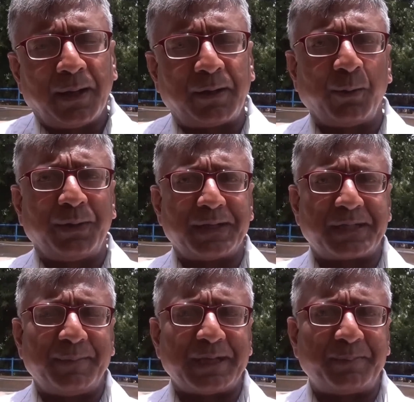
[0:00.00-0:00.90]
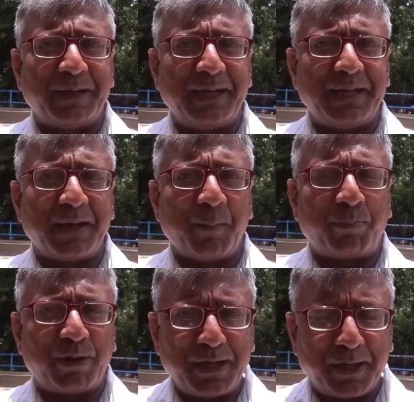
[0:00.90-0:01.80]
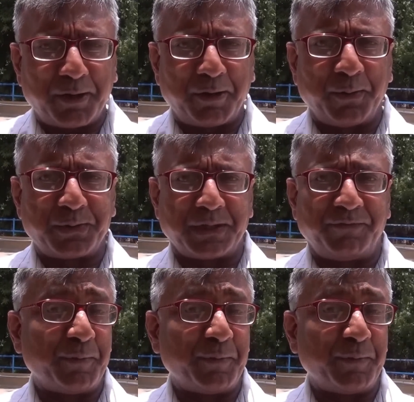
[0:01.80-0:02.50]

Cronyism has been pretty corrosive.